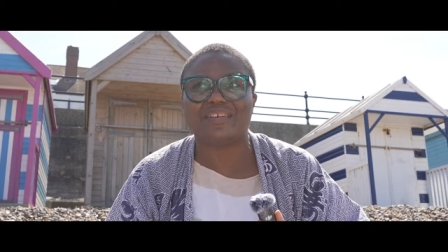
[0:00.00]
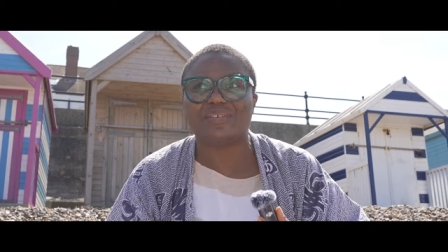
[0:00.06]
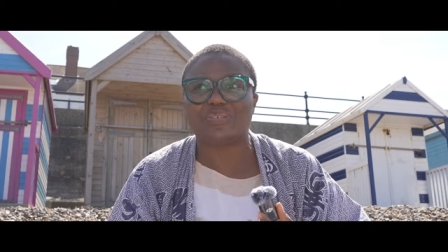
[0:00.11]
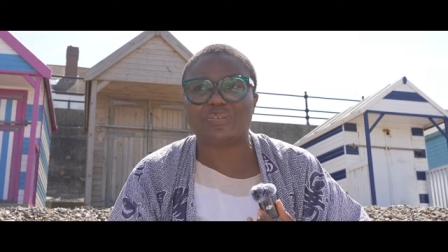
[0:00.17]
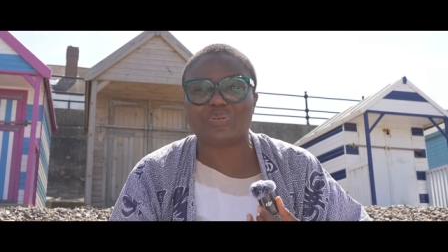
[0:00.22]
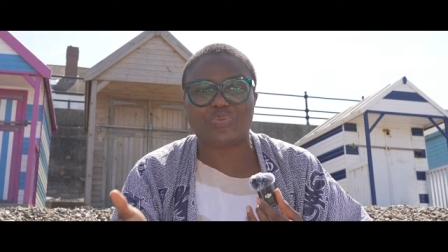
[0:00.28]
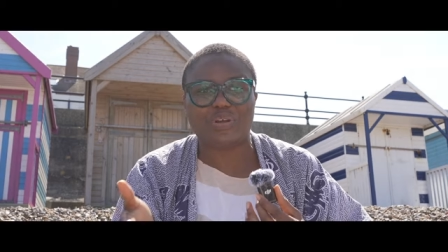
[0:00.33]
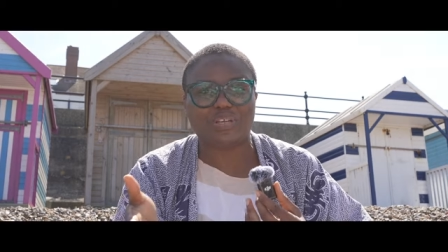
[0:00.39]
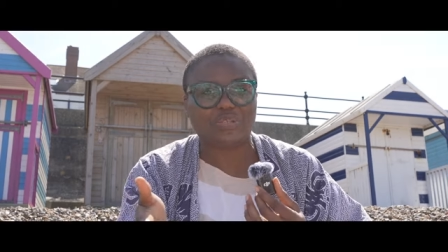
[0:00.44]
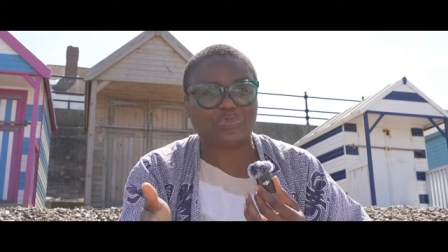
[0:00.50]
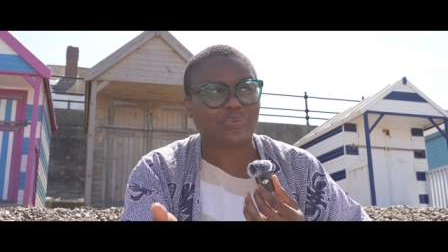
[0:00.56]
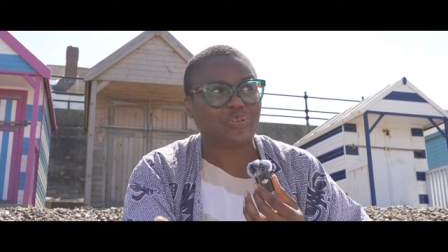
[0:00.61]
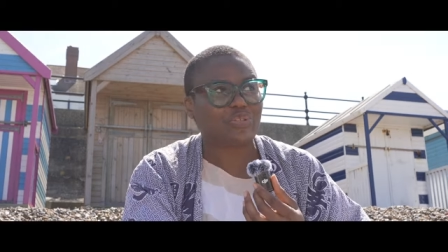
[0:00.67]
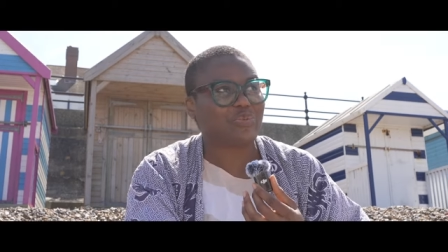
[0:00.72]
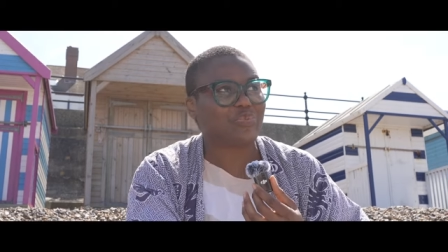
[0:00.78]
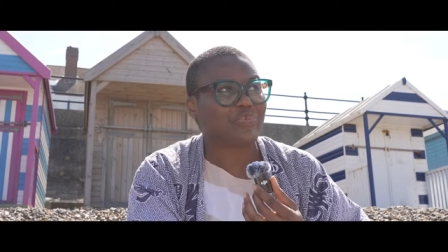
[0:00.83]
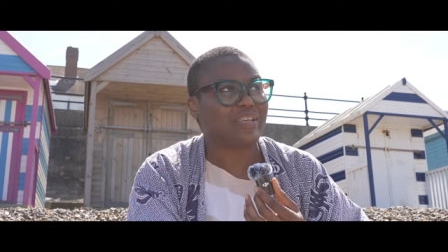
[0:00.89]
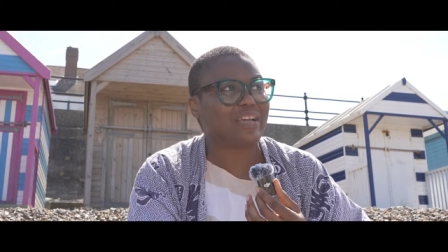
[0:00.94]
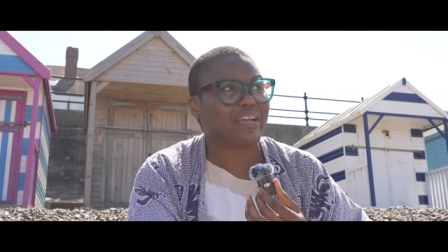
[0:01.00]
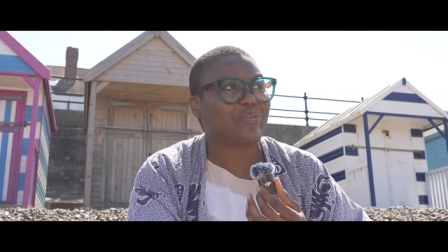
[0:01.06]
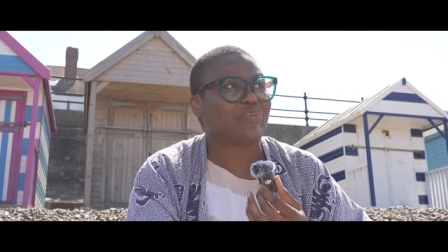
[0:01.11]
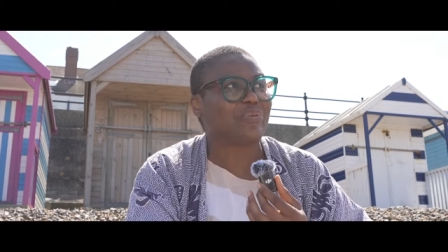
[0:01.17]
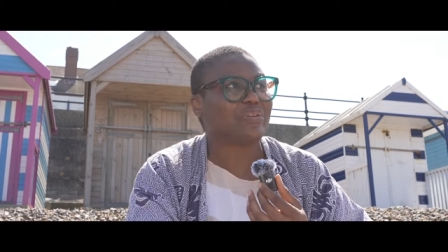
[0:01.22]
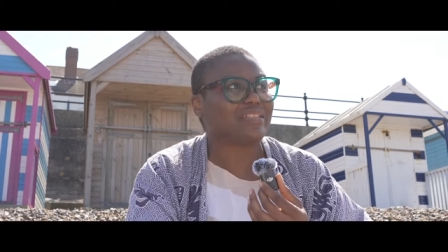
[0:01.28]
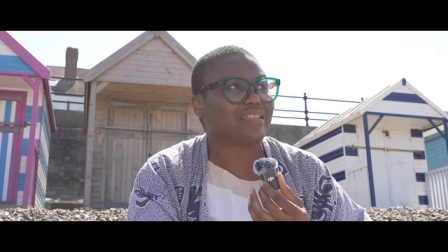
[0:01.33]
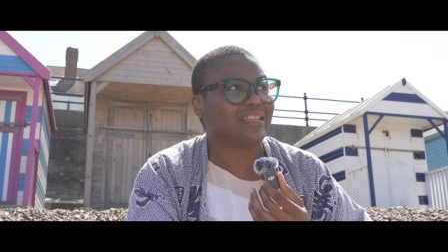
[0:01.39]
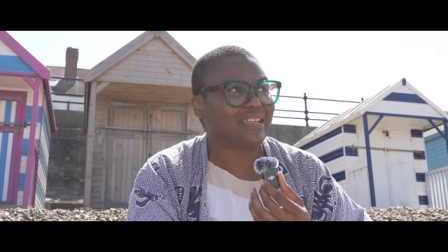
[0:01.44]
So we're supposed to be here,
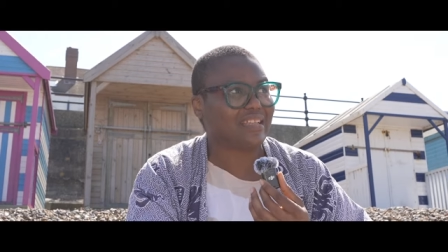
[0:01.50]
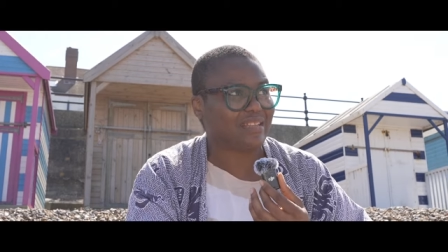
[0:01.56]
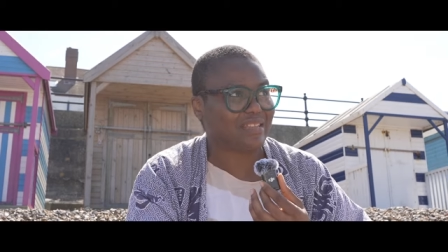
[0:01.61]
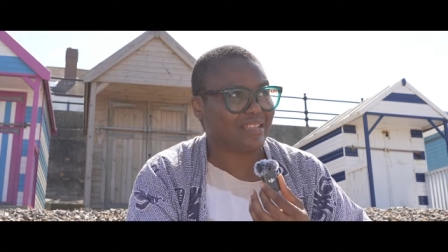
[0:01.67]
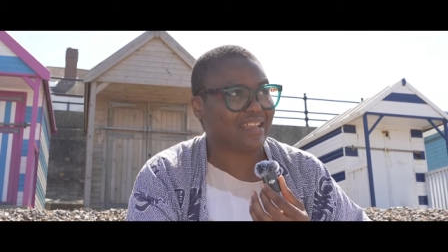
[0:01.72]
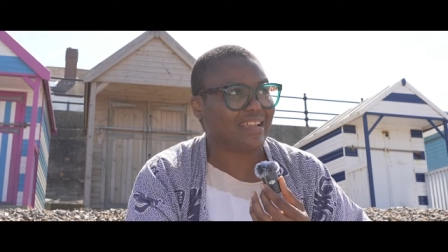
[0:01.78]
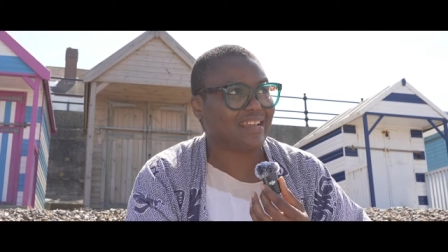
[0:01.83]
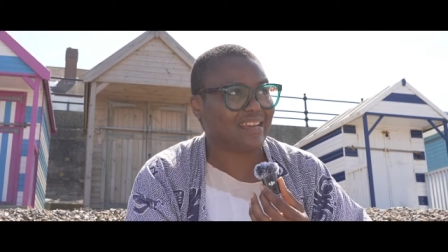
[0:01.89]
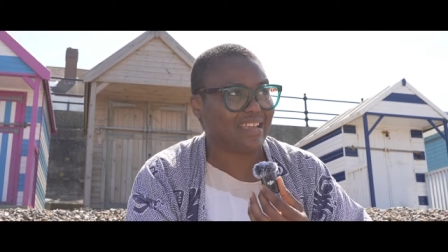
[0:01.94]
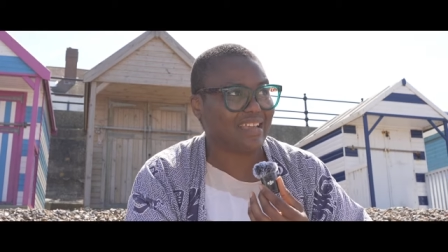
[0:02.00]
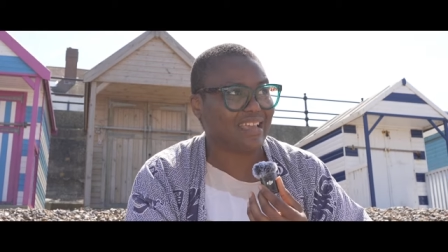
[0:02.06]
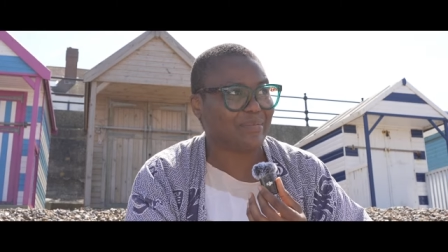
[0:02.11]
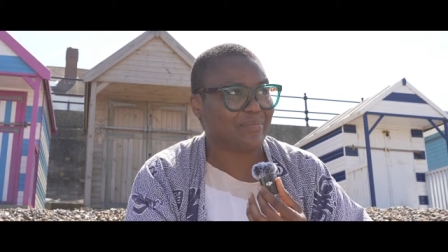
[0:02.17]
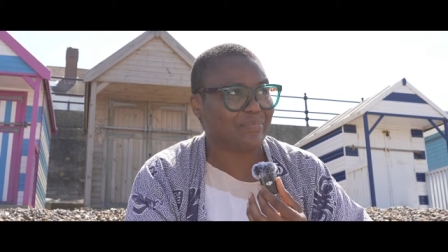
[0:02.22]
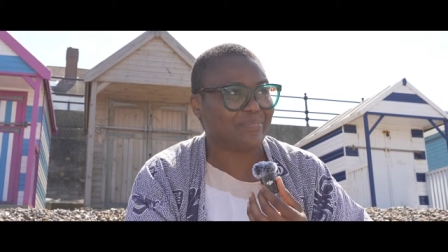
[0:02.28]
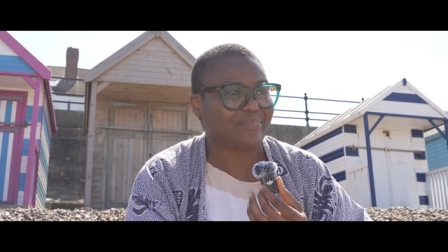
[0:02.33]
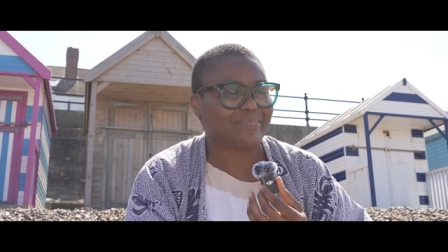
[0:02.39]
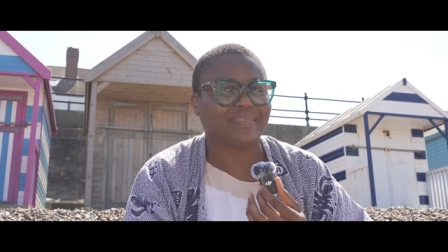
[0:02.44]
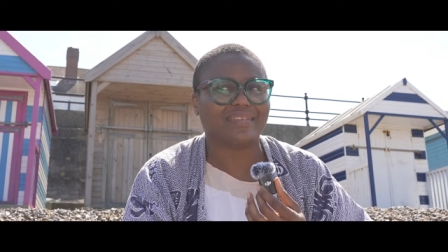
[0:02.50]
what, 10 a.m.